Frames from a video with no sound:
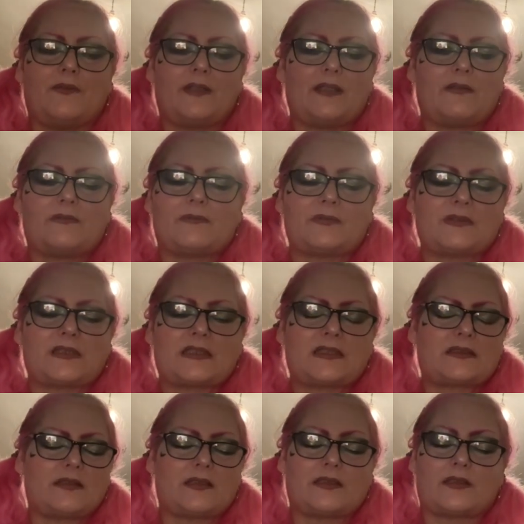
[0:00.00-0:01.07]
it was
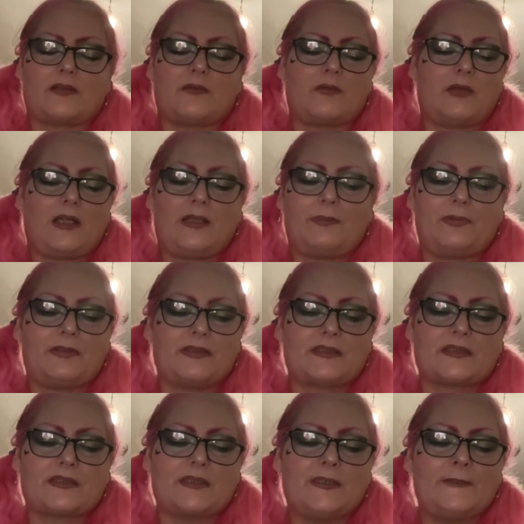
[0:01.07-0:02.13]
just, I don't know what happened.